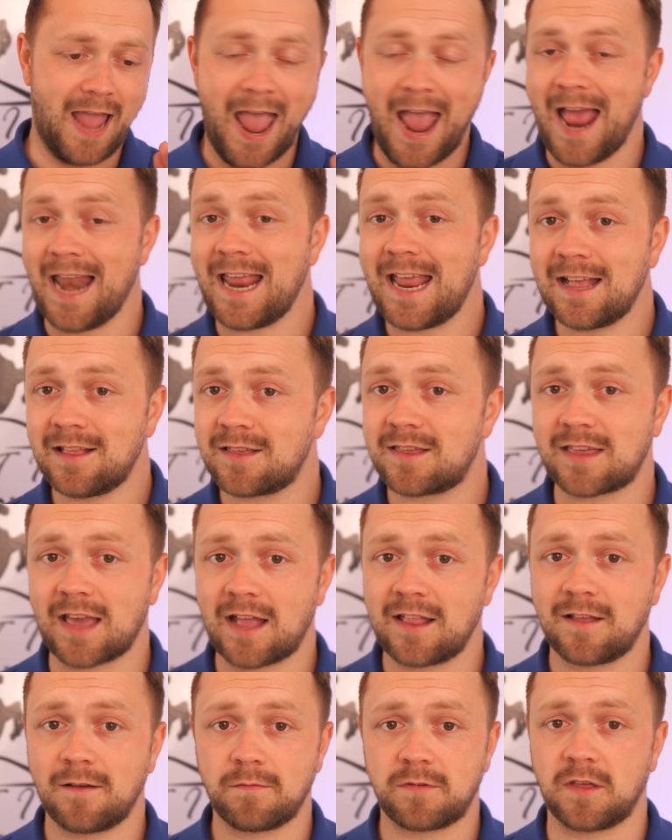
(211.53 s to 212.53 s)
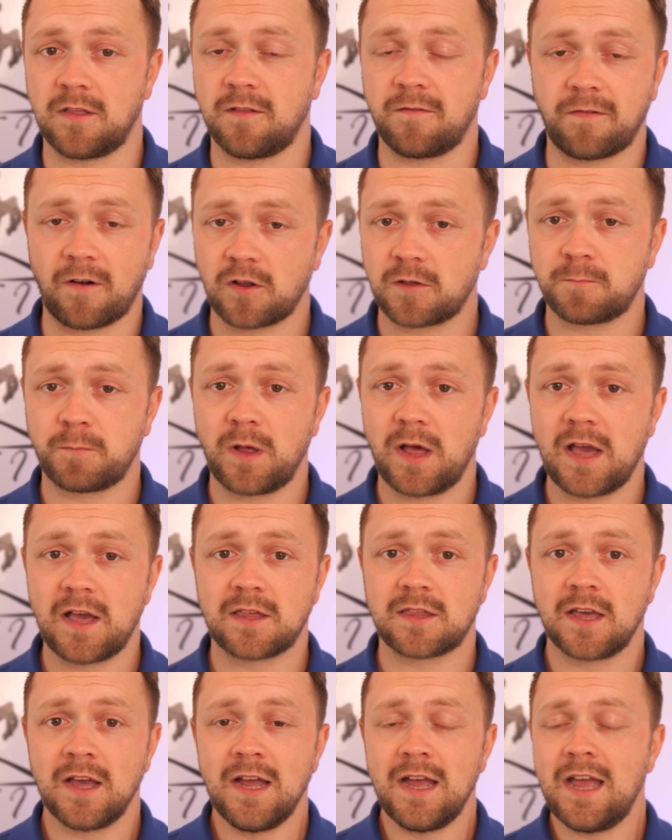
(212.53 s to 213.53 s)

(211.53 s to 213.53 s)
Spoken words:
any incentives in the first place,